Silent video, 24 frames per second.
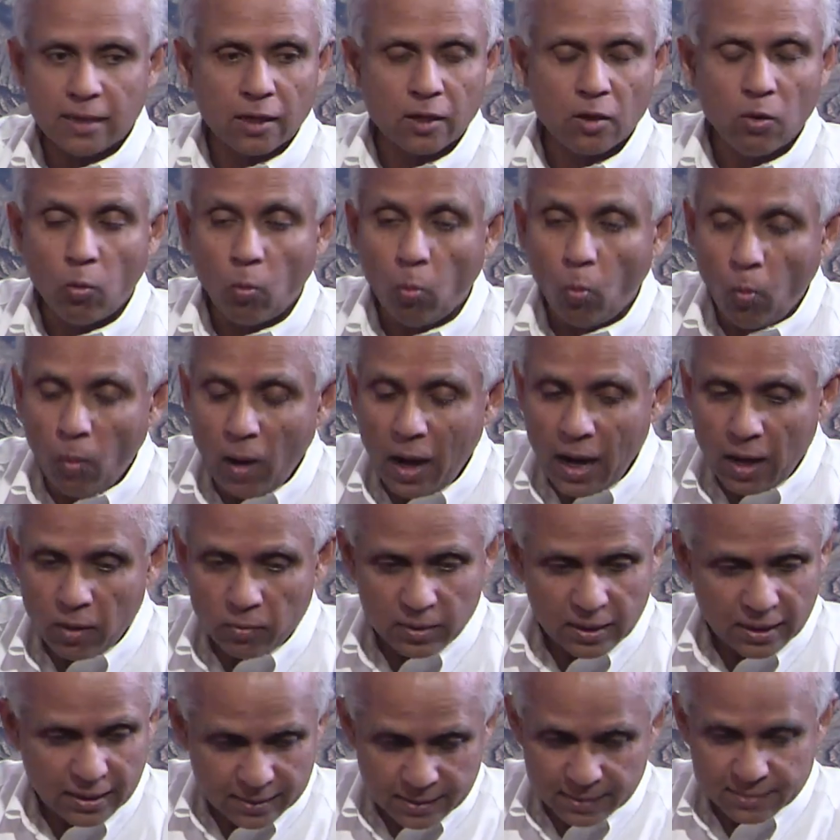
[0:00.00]
I go, wow,
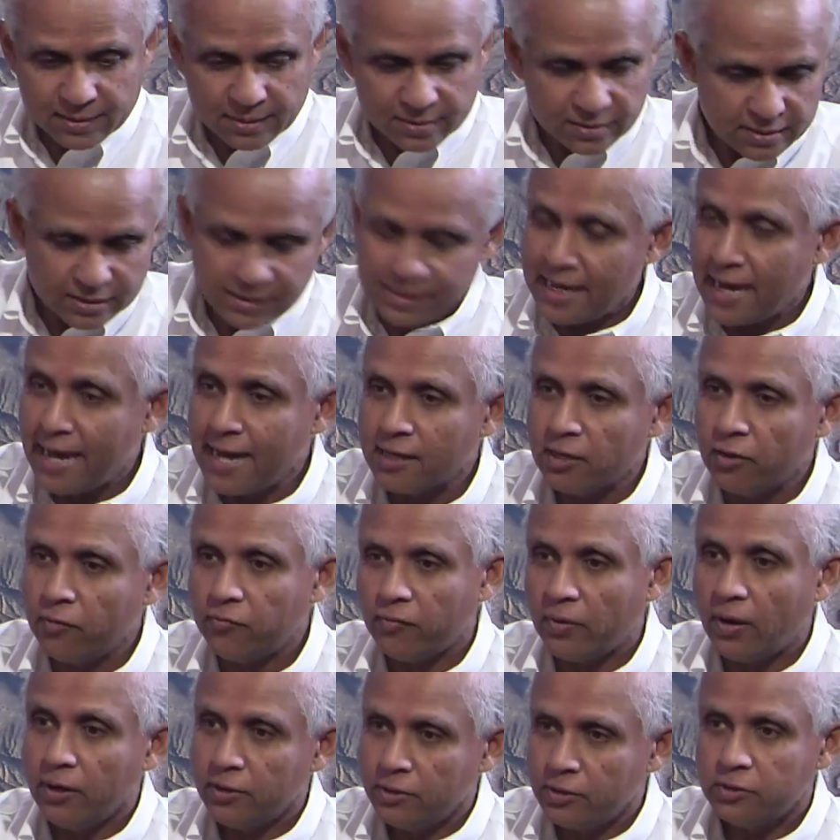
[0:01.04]
this is a tag of
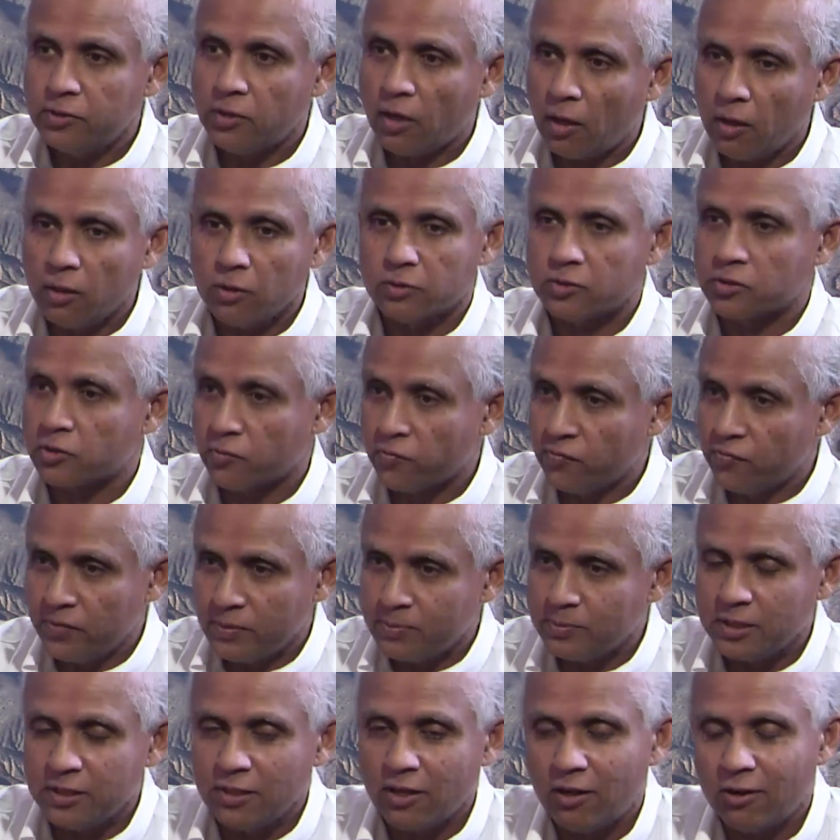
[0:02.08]
one hundred dollars or
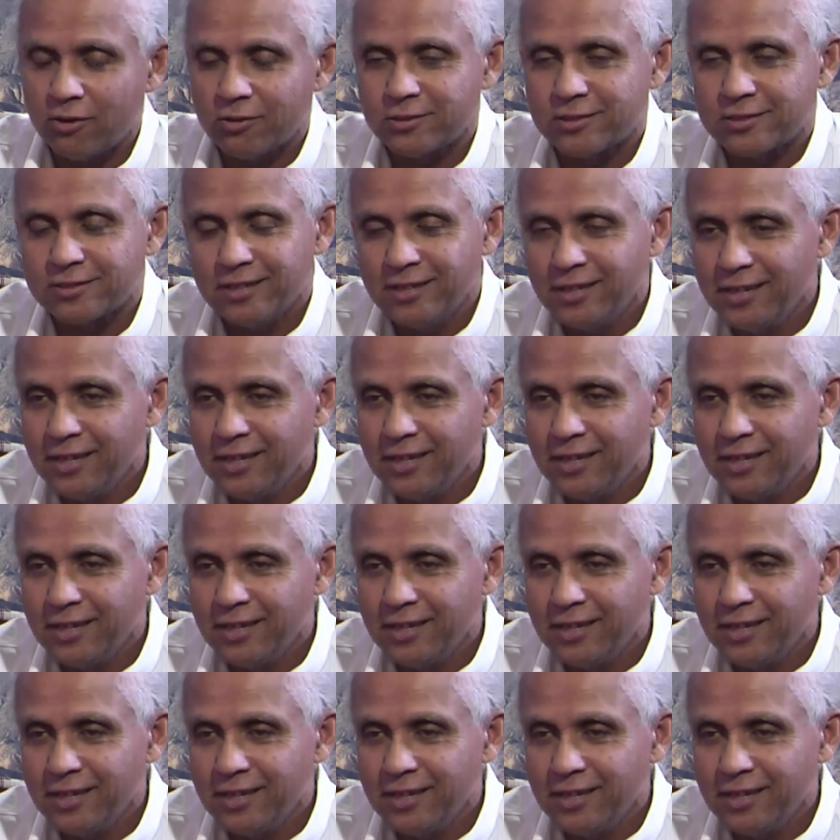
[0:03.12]
fifty dollars.